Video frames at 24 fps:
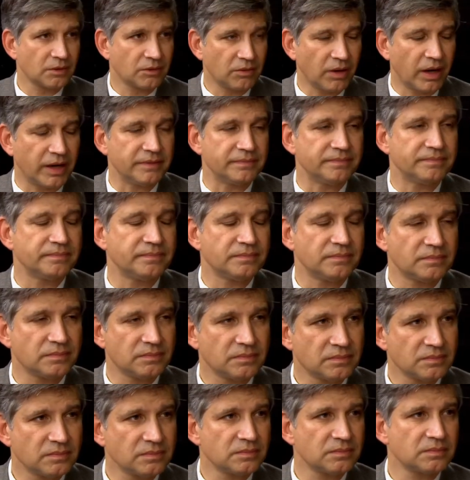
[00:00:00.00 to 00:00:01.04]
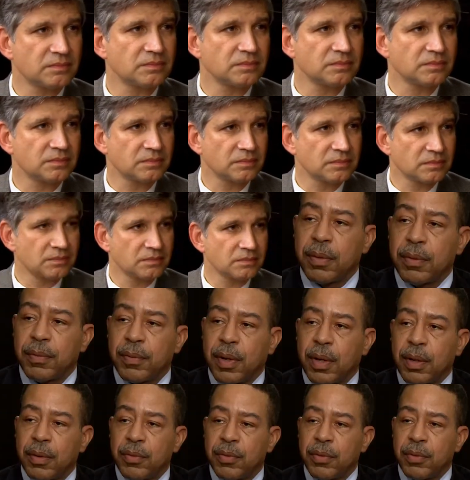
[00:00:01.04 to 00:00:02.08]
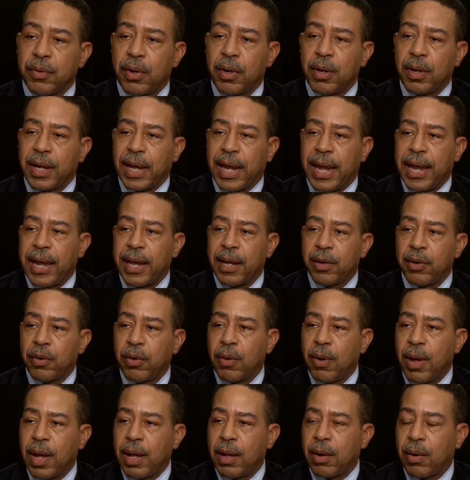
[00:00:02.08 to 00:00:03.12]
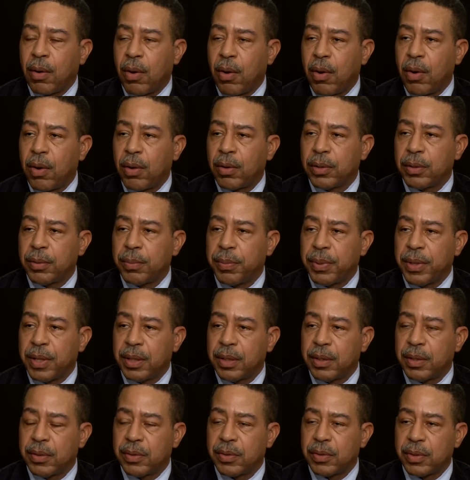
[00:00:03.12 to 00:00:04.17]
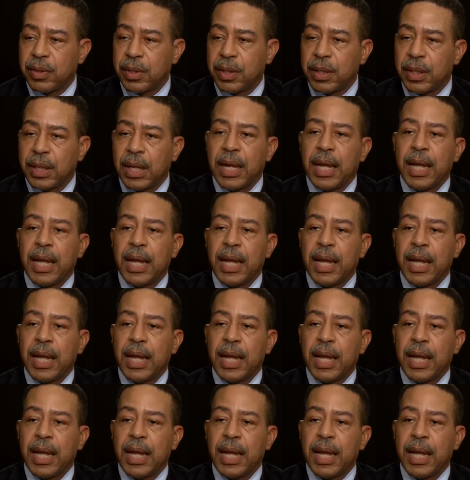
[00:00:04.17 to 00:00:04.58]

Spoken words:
So they're dealing with issues of drug and or alcohol dependency.